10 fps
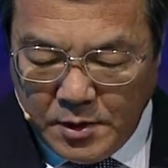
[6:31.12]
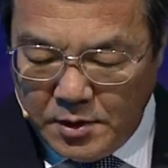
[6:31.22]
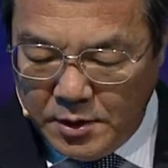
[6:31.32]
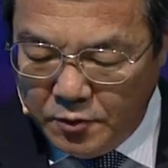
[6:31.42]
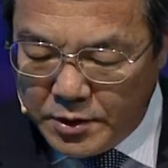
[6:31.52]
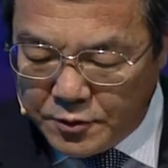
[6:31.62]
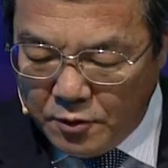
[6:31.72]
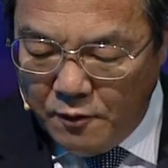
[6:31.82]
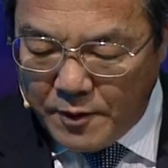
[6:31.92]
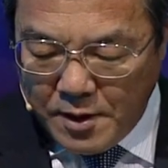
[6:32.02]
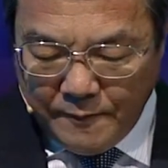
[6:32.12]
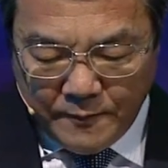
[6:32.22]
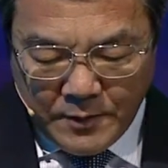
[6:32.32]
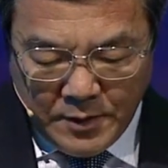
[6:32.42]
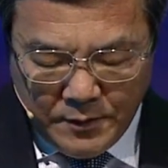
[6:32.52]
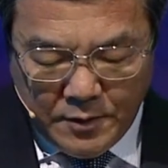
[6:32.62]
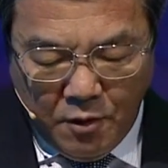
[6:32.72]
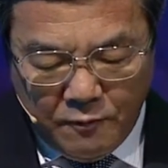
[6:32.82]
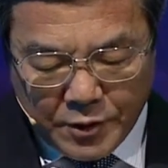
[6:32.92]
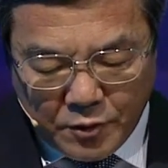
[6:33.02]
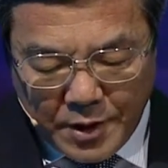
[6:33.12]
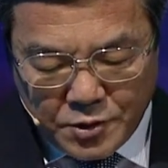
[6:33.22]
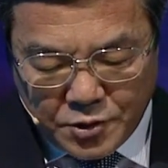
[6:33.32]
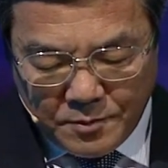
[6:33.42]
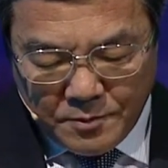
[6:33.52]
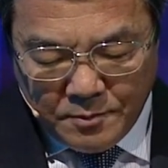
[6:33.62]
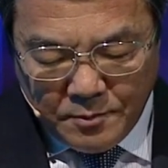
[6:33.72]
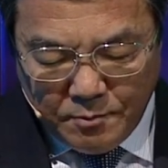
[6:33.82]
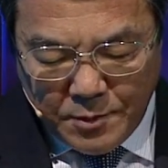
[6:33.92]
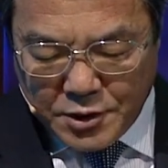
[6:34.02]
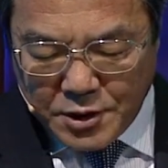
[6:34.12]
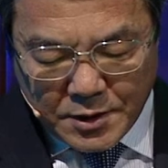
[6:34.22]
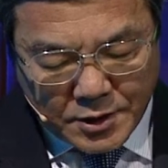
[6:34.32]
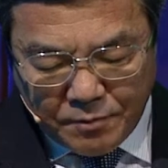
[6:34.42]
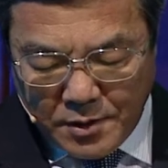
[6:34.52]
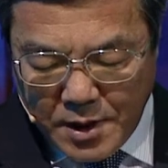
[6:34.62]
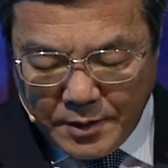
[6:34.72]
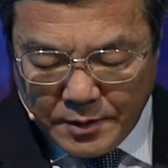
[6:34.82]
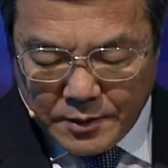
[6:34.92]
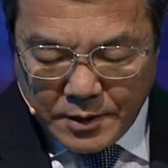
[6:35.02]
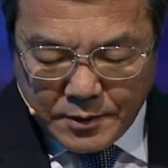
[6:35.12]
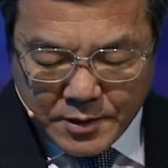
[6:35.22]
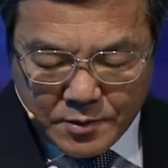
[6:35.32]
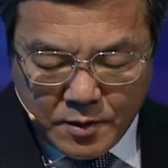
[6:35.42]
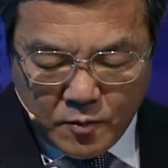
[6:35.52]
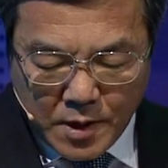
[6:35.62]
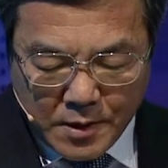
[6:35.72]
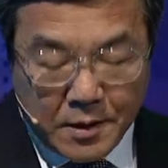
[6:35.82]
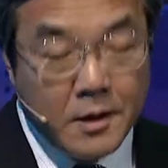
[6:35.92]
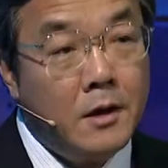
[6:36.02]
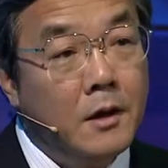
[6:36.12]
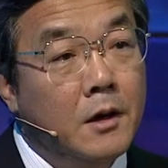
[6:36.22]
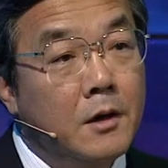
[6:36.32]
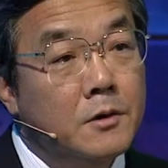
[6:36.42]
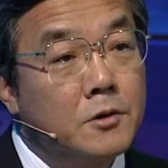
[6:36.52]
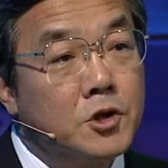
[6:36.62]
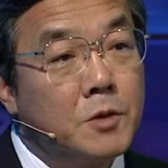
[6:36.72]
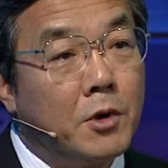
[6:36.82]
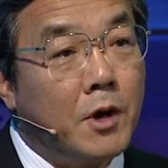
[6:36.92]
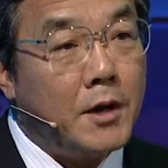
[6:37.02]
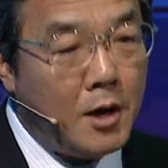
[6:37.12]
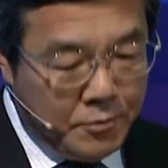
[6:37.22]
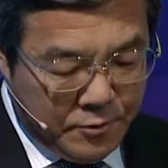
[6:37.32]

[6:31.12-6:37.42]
In order to overcome the overtonnage, measures applied in the industry were ship layup,